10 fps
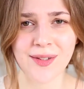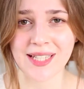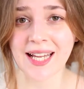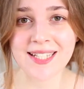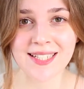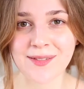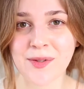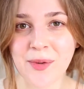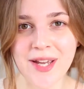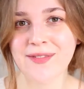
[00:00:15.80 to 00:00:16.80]
False lashes if
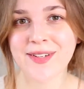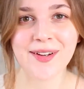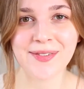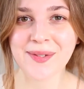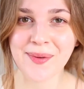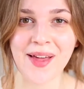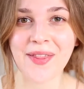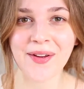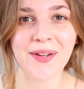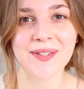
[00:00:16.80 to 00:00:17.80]
you're brave enough to wear
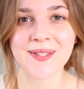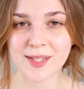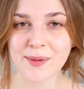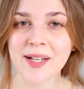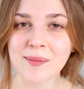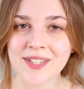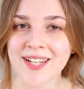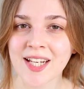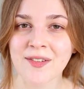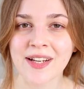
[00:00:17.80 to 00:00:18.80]
those. So when it comes to
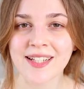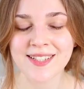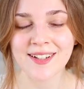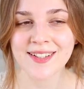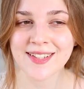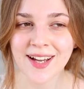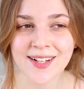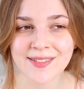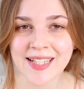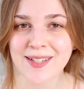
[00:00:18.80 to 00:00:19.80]
January it's nice to
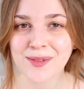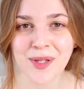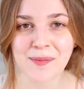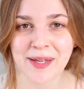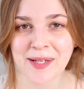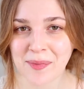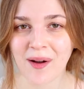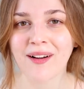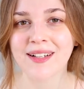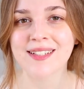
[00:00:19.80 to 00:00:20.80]
kind of leave all that makeup
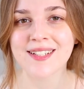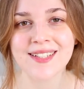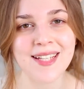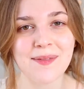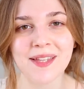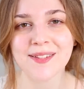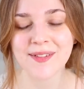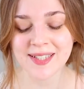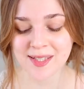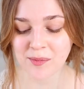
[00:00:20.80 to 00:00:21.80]
behind and just keep things
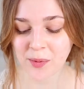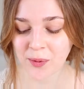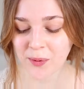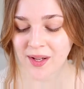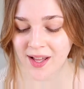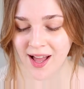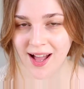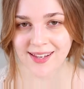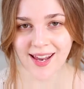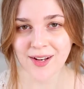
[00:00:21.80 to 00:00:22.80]
very simple
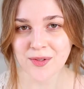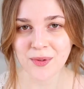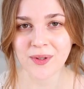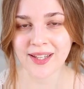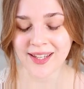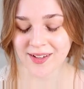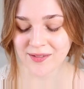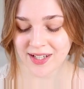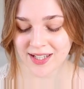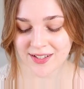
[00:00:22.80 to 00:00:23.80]
and natural looking
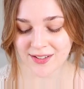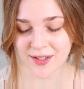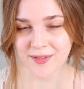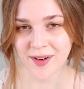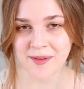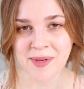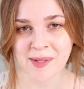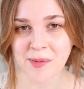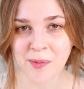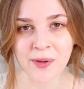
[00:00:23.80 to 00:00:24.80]
and really just use very
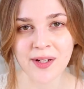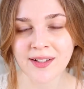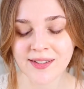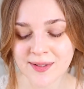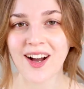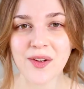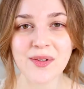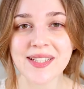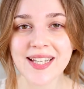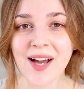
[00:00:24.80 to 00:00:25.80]
minimal products. I
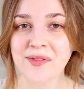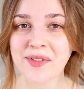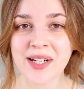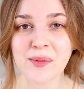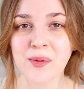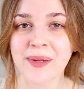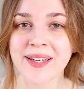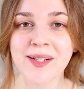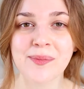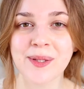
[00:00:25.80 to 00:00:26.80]
honestly haven't really worn
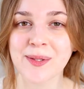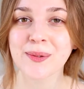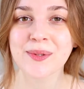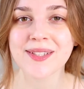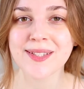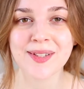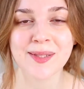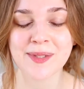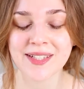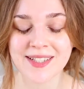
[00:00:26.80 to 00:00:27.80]
makeup at all since
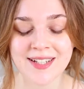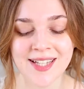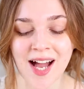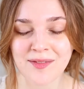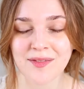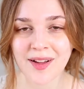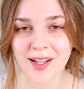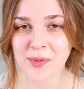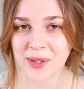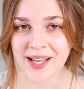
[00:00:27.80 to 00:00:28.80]
Christmas because I just haven't felt
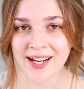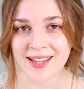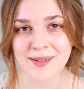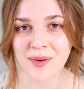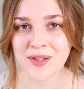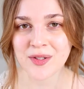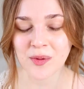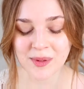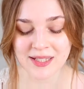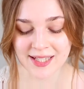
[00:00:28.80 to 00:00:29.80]
like putting anything much
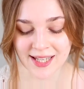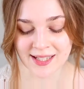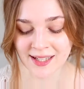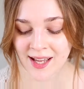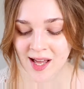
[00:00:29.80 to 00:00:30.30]
on my skin.